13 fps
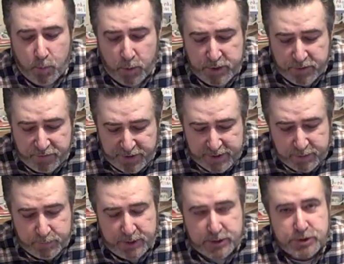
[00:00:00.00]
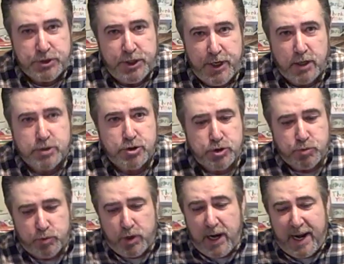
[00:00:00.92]
When you feed them this, the youngsters
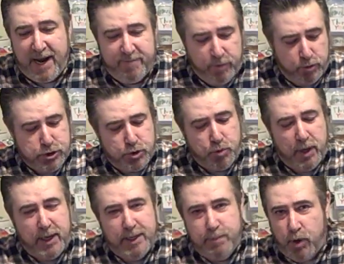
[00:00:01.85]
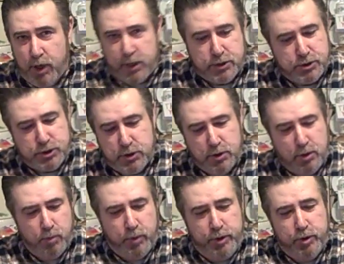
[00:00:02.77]
will not have those squiggly marks.
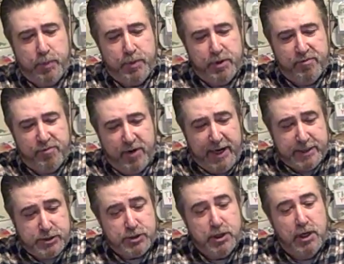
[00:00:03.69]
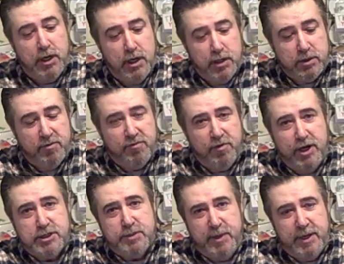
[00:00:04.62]
When you open their flights
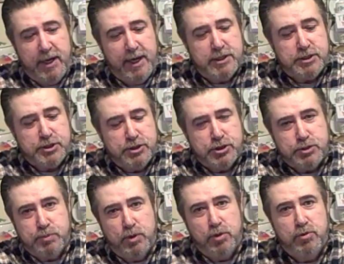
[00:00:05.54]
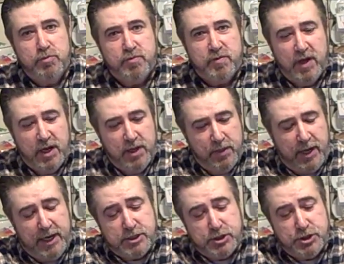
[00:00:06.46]
will be nice and smooth,
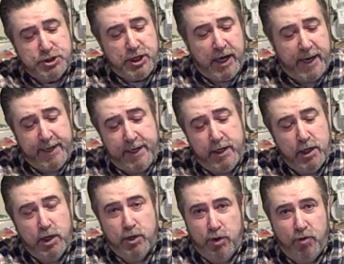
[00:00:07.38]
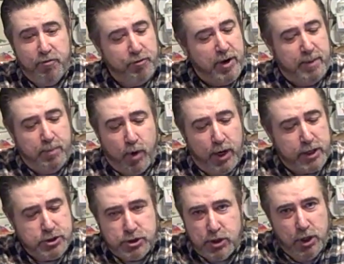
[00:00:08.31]
nice and shiny, no fret
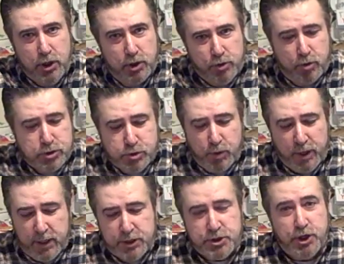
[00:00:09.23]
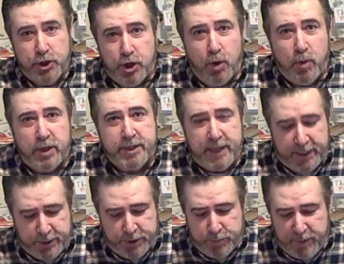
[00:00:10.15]
marks, no squigglies. You don't want
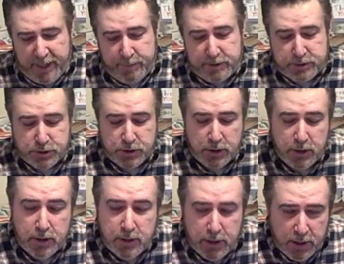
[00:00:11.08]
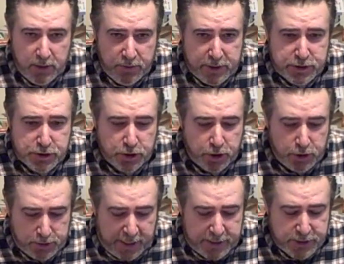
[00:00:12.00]
that in your babies. This
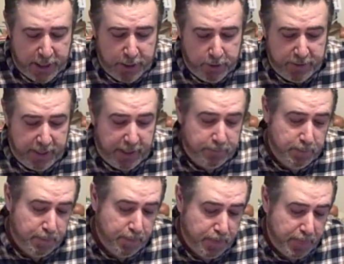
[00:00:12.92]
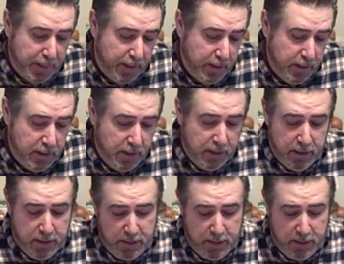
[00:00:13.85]
takes care of that.